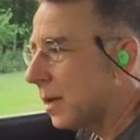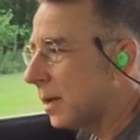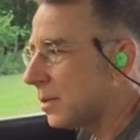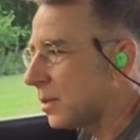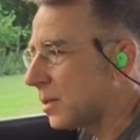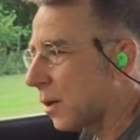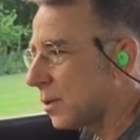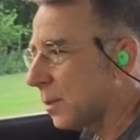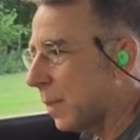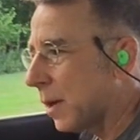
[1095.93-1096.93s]
because you start
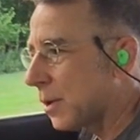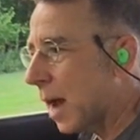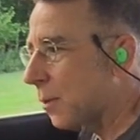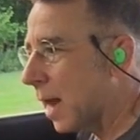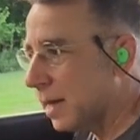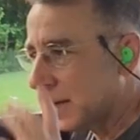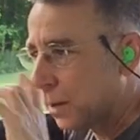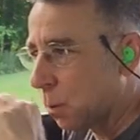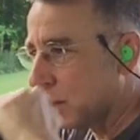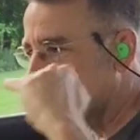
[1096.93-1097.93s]
to bear down on it and
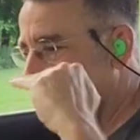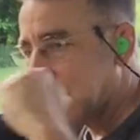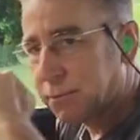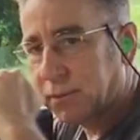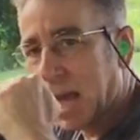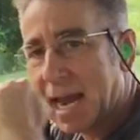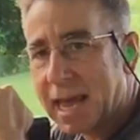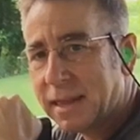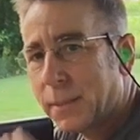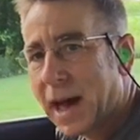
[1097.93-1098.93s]
it wants to get flat
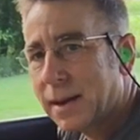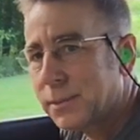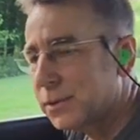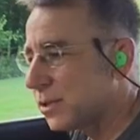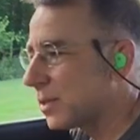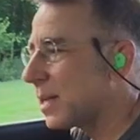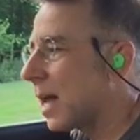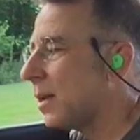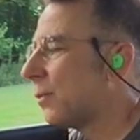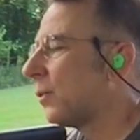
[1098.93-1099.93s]
on the bottom. There's just
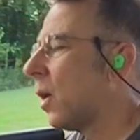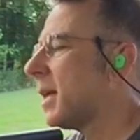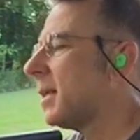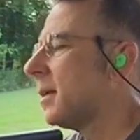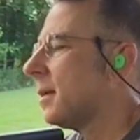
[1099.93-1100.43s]
not enough light.